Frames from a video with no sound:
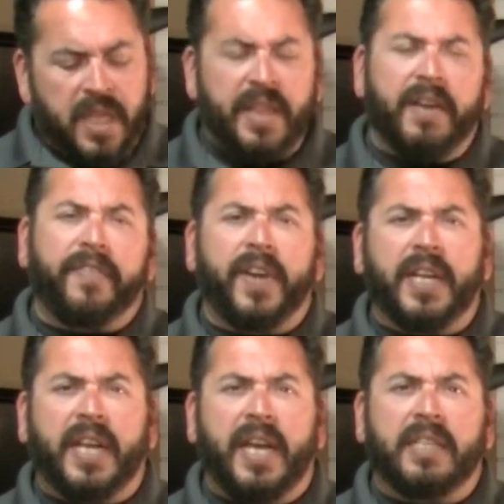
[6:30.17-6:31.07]
they're
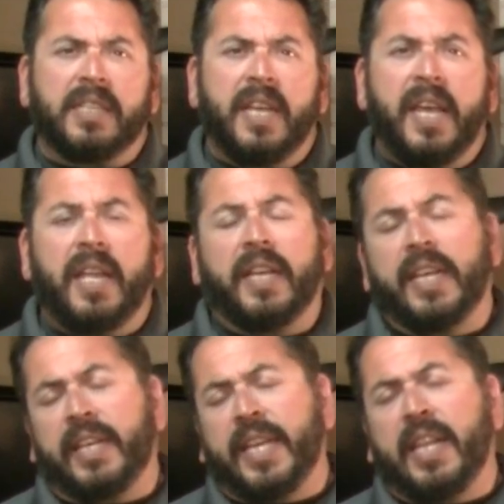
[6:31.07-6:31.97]
fun guns. And
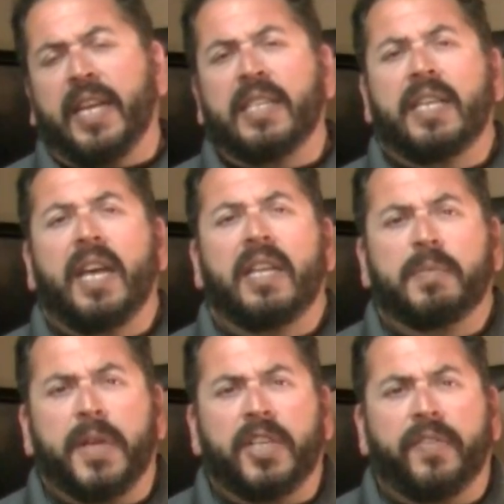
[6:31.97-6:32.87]
again, like I said,
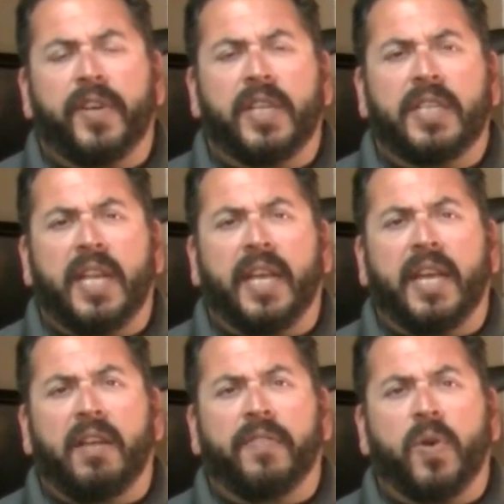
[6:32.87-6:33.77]
especially if you're in a state like
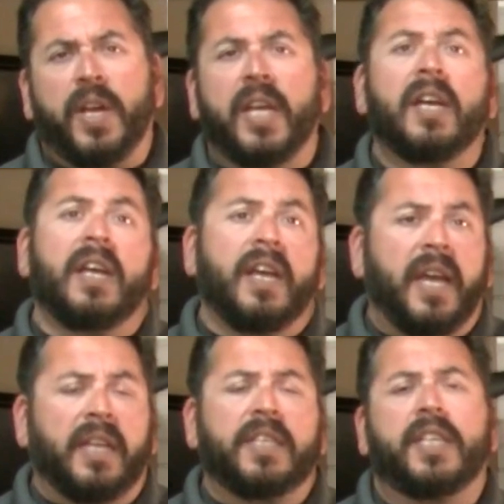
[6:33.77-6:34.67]
California,
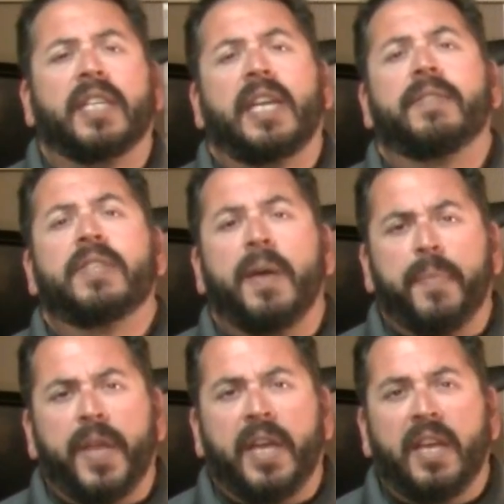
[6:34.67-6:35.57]
at least you get to have
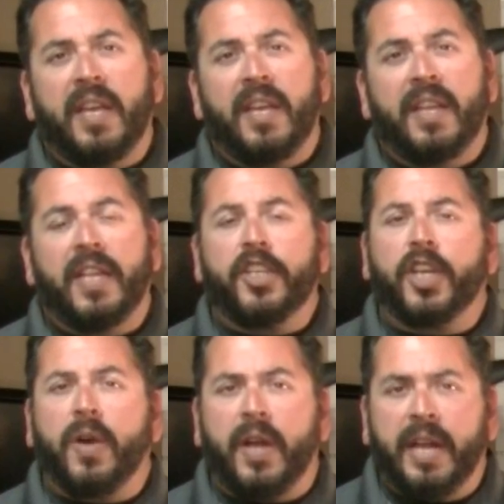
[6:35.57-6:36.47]
something that you
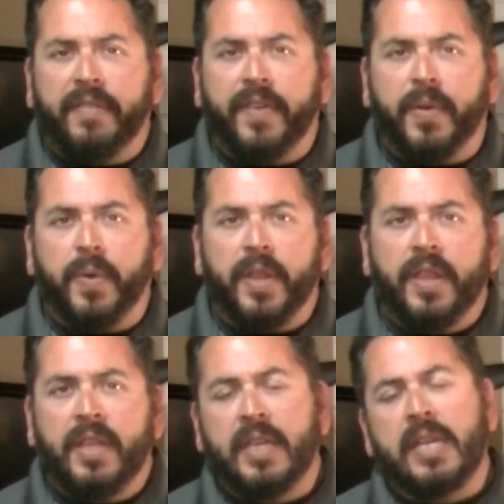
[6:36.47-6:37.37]
can go out and have fun with.
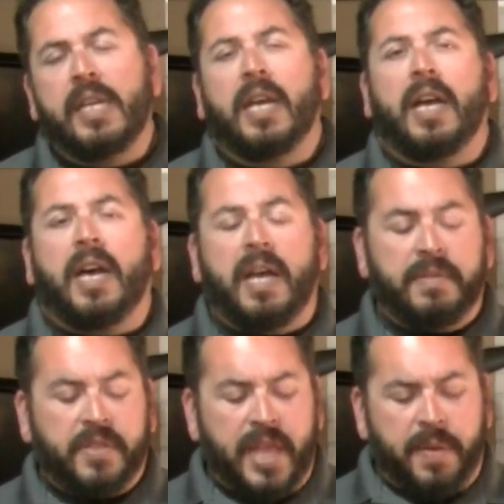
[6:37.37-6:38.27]

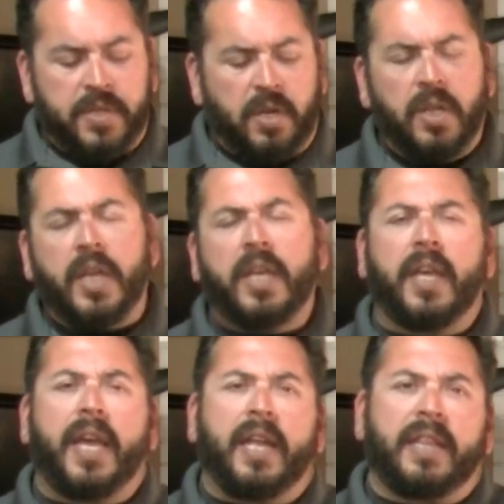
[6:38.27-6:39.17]
So that was our look
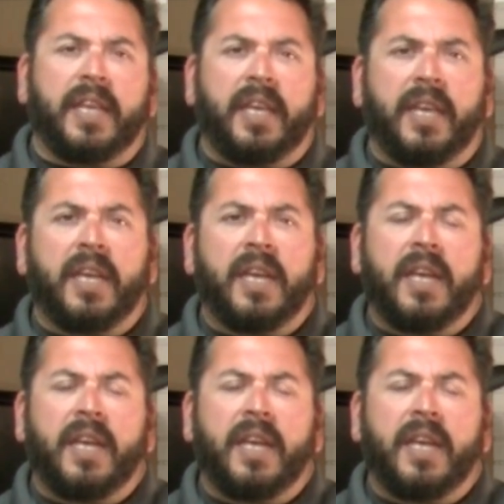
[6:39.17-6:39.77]
at the